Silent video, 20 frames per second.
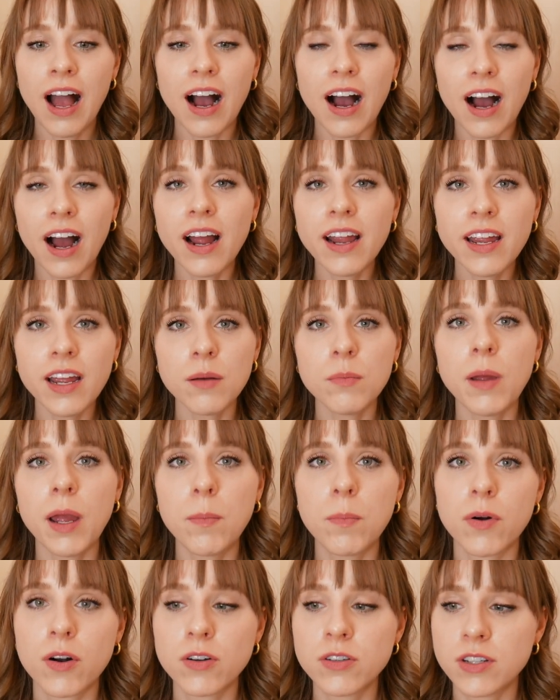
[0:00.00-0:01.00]
I am a
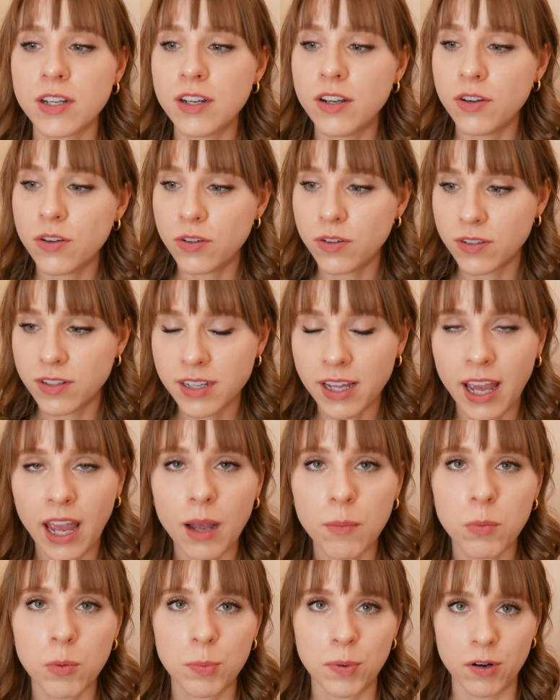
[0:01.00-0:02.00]
person who's
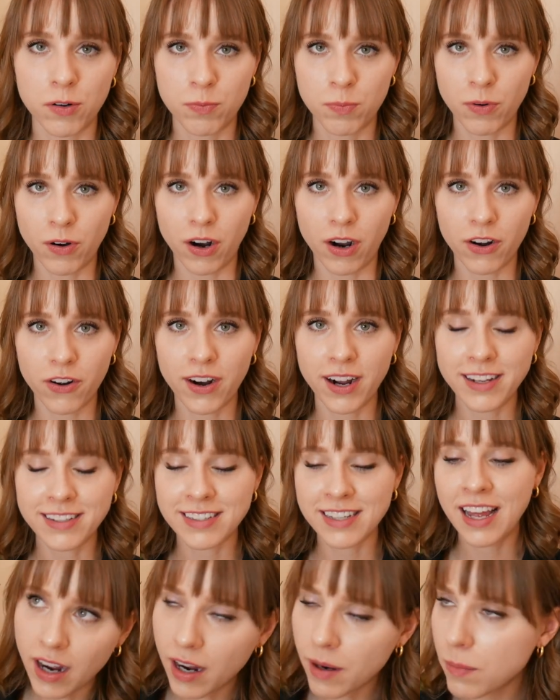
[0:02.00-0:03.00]
capable of
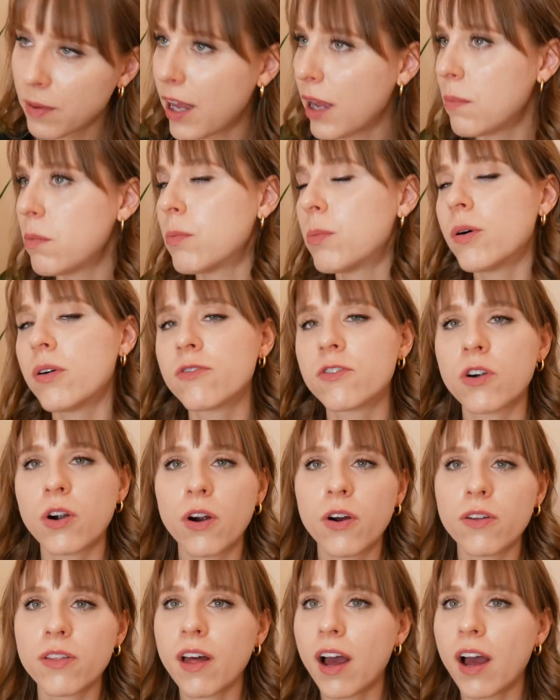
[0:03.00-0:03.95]
progress. I'm capable of growth.